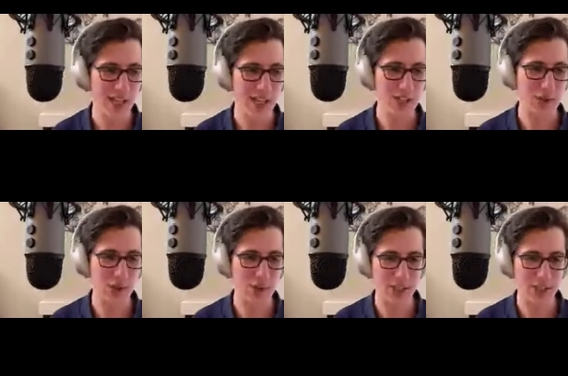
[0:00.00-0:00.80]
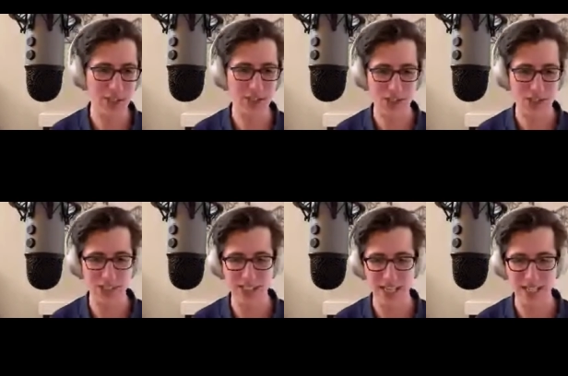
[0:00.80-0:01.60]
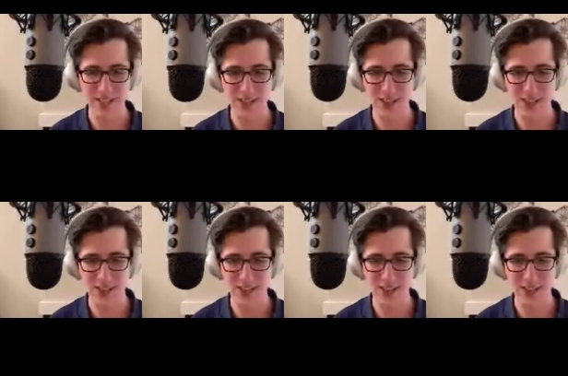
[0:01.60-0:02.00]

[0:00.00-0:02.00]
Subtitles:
So location just contains,